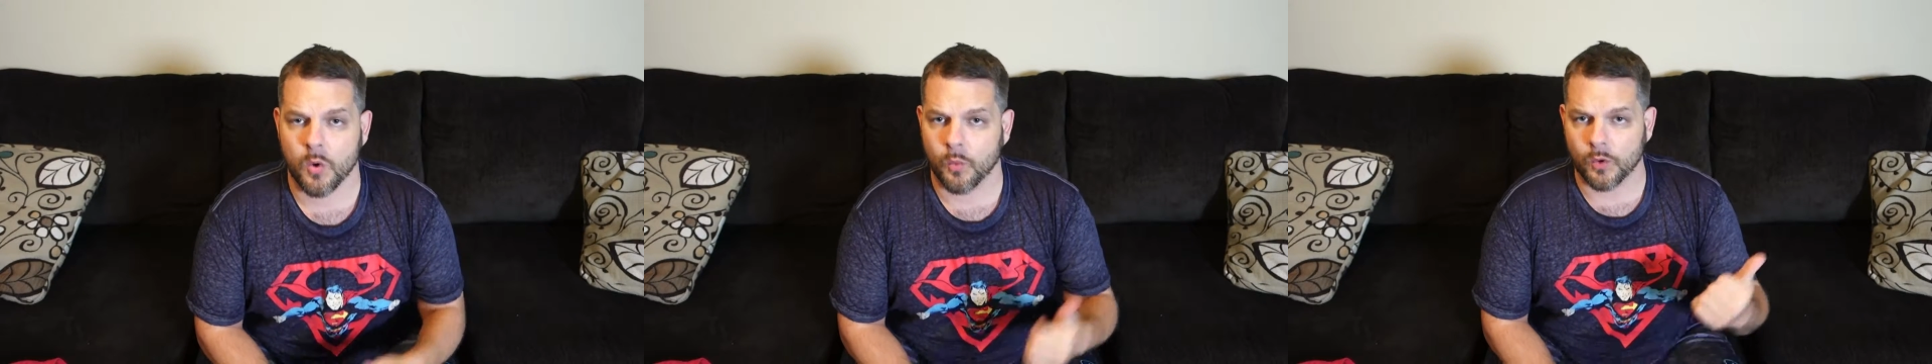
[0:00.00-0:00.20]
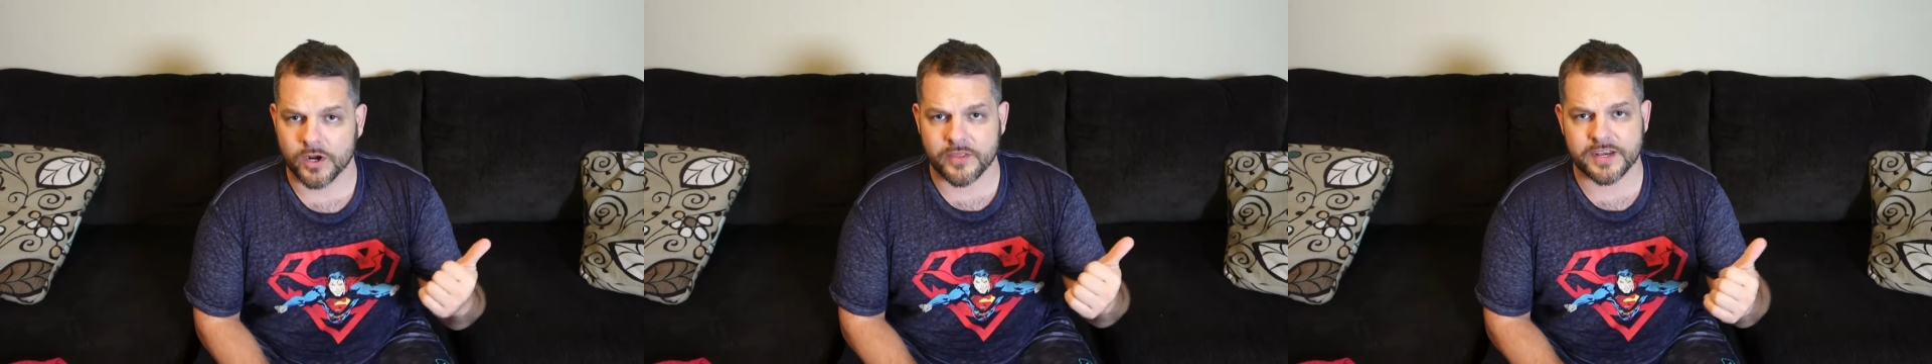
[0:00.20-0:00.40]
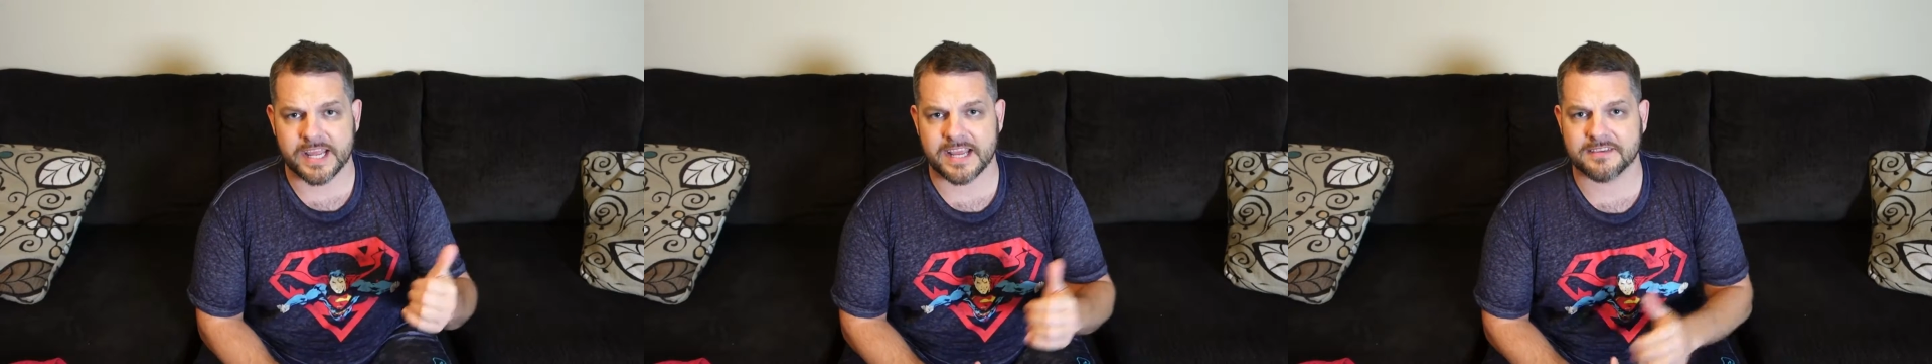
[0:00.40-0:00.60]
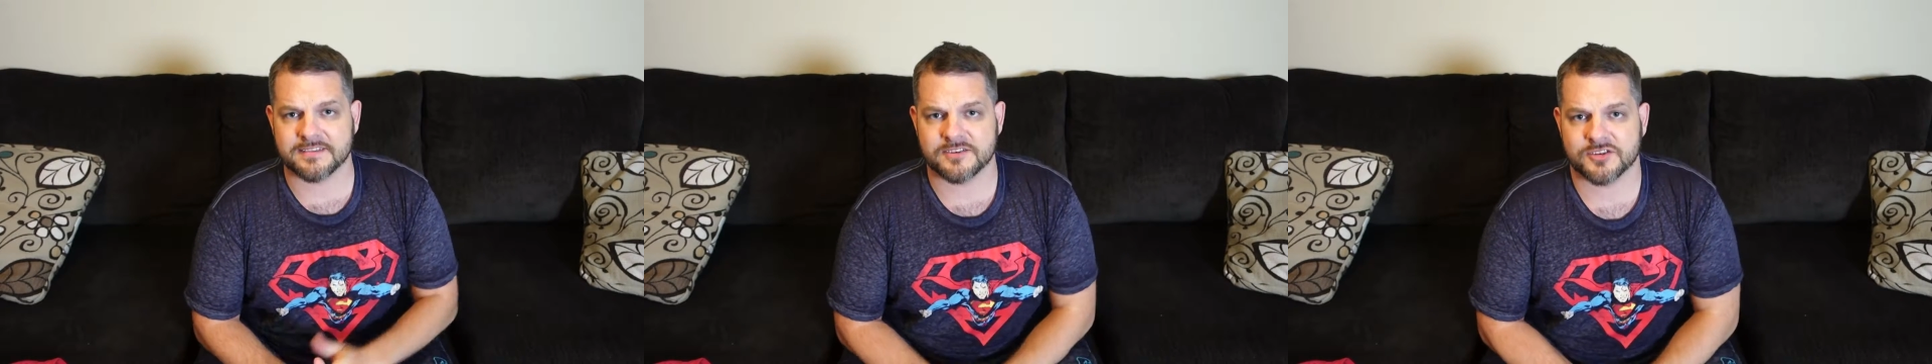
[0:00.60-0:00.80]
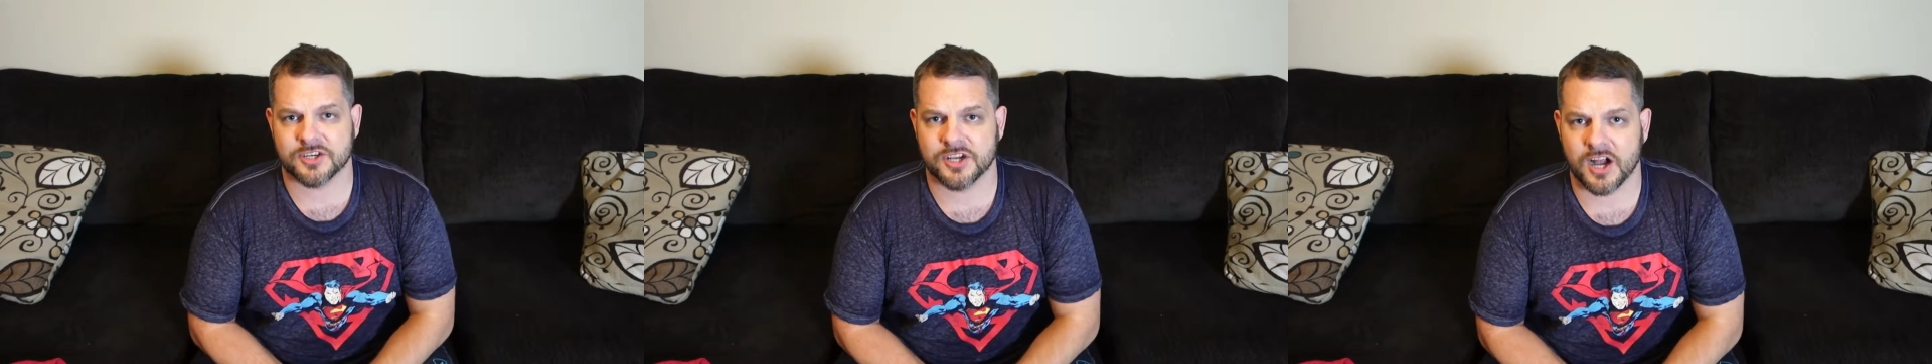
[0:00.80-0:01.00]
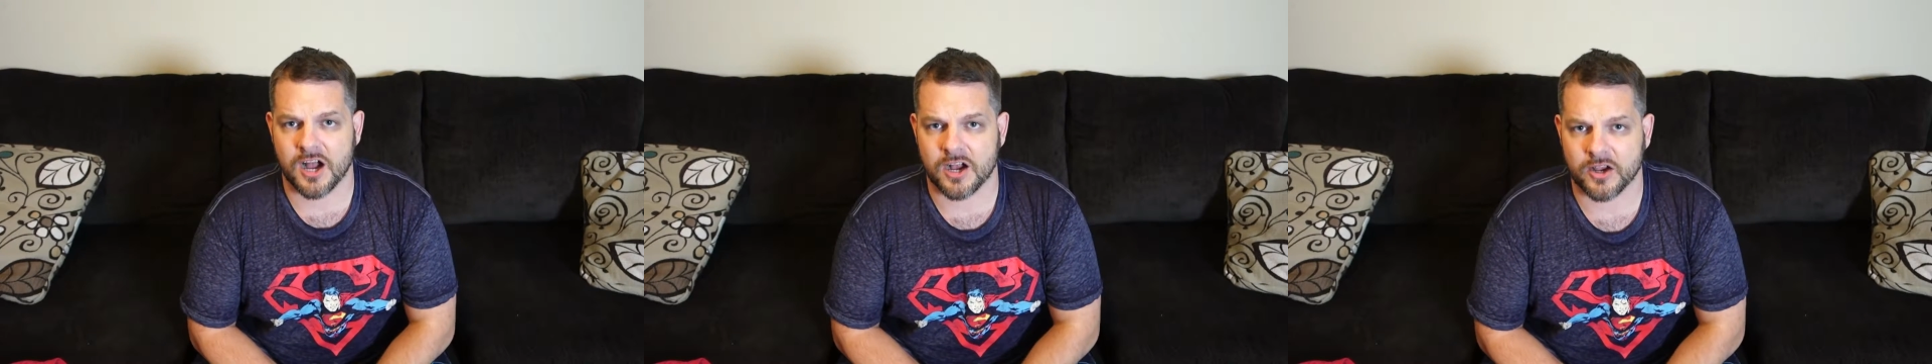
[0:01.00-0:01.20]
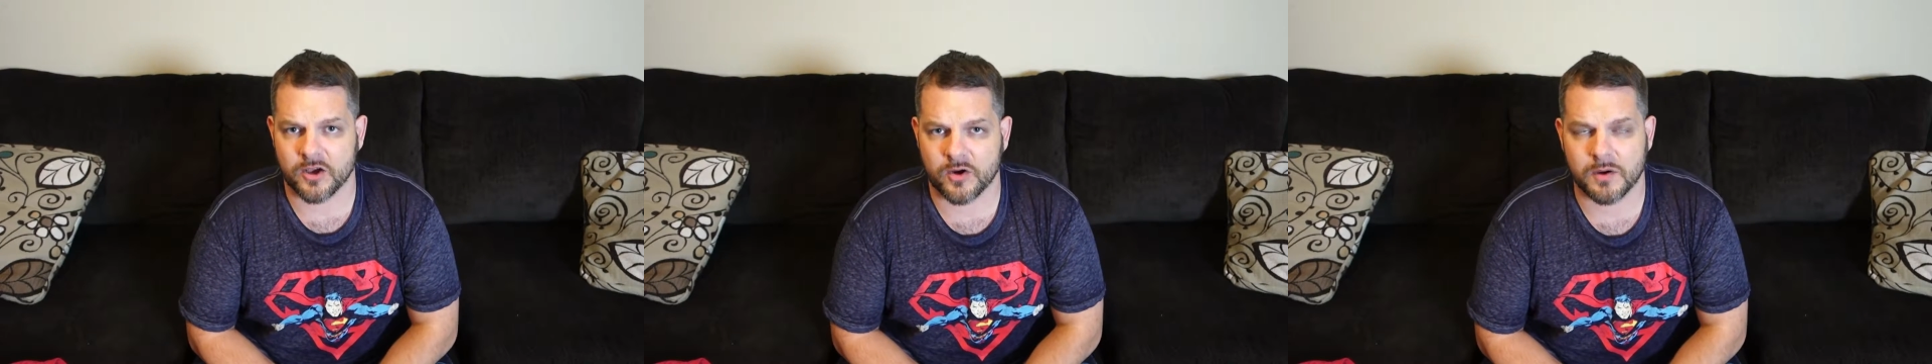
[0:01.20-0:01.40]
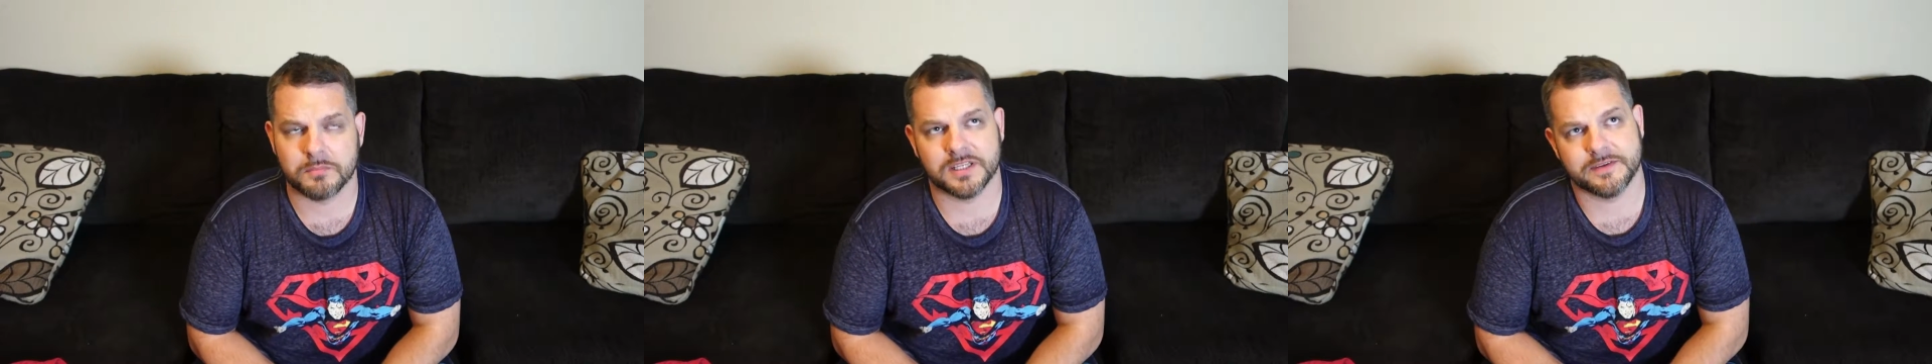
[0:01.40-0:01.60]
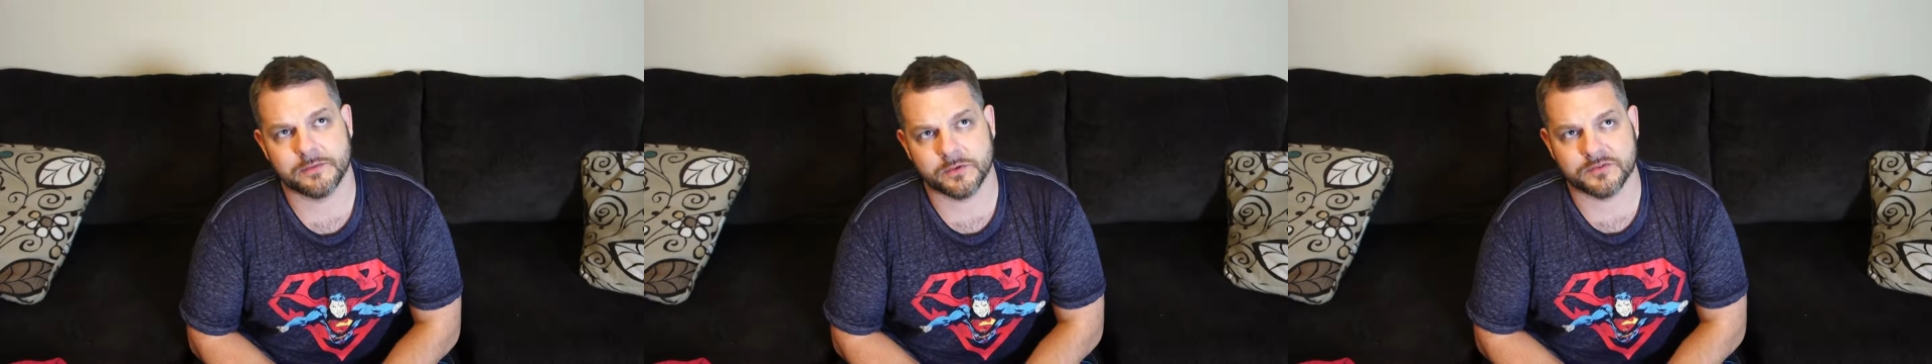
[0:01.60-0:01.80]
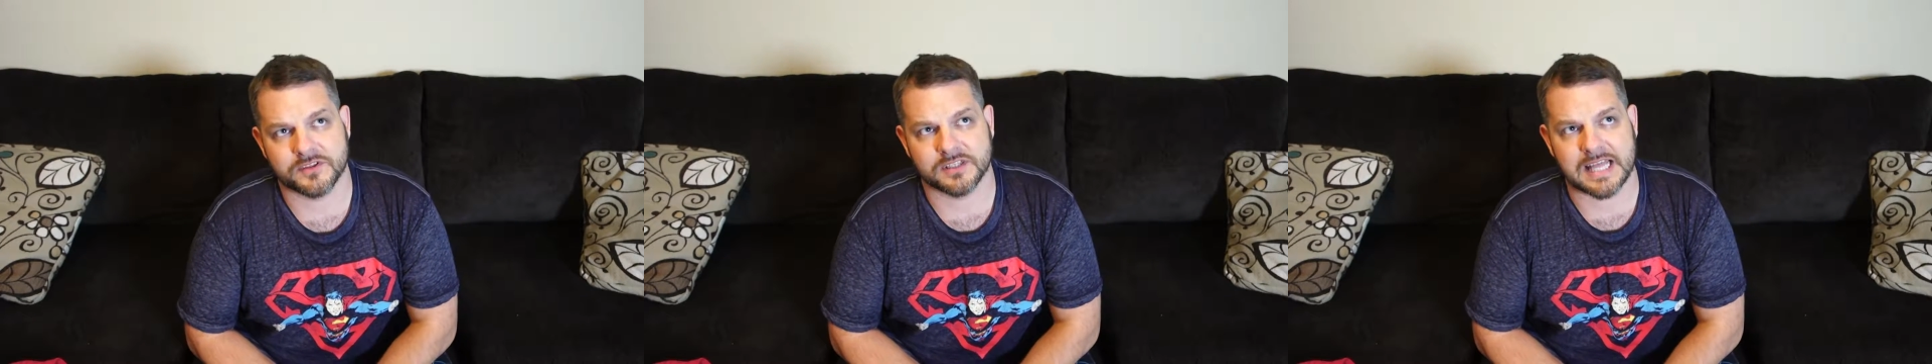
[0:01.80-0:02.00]
One of the days in Chicago, I believe it
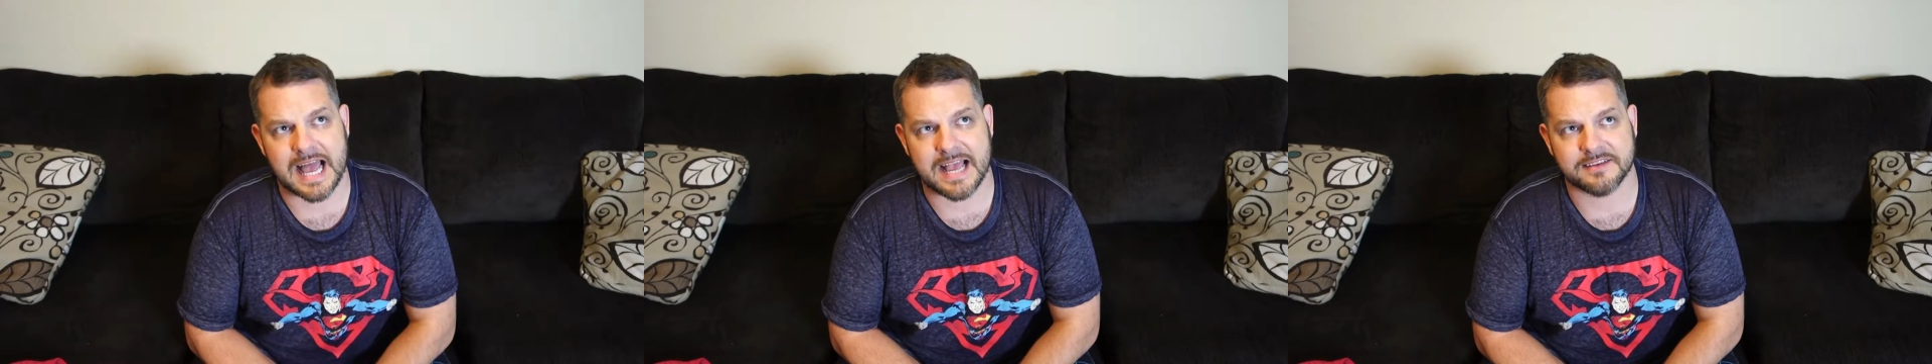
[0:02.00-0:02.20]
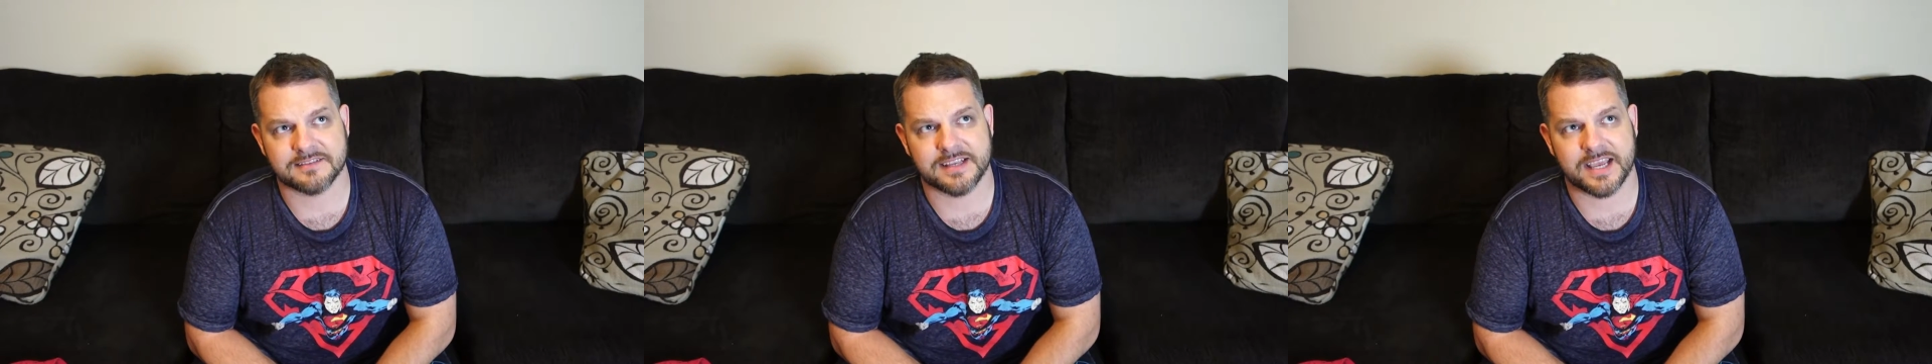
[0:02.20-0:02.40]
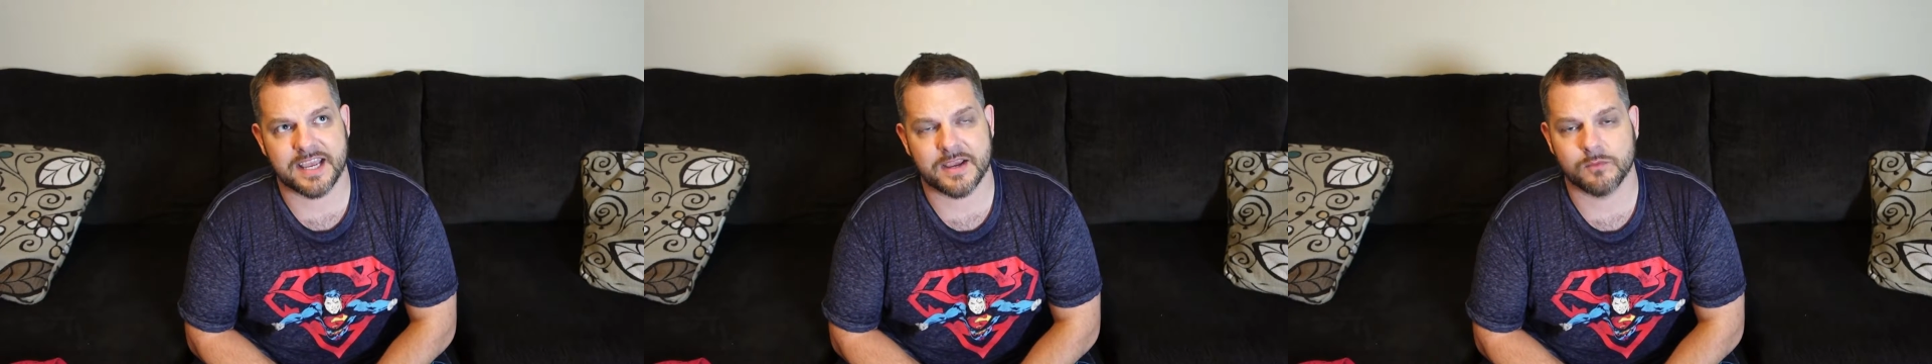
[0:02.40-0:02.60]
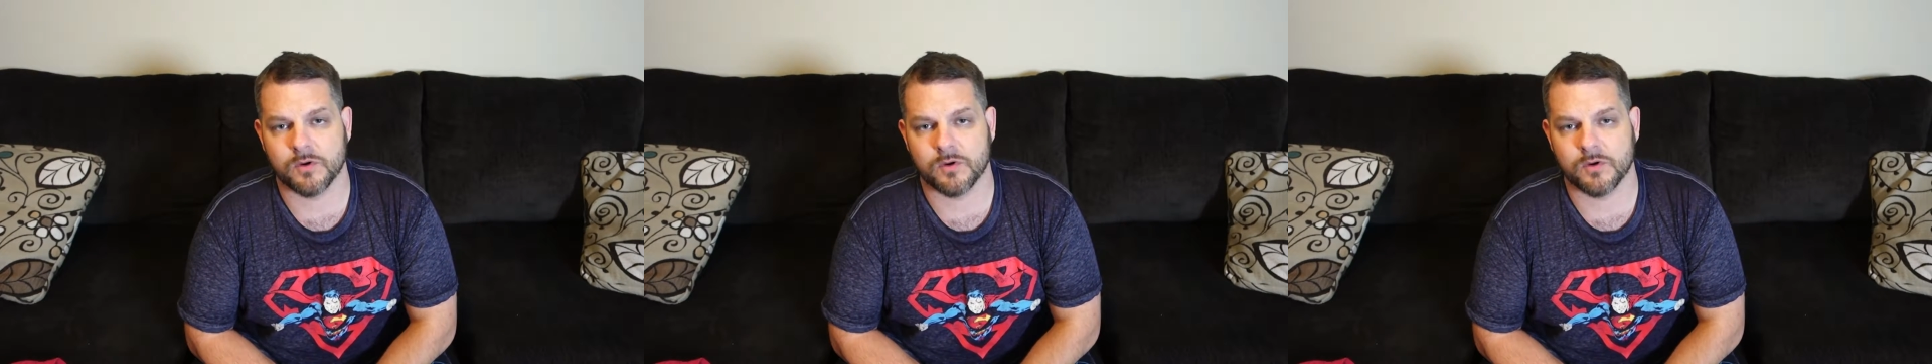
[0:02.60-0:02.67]
was the last day,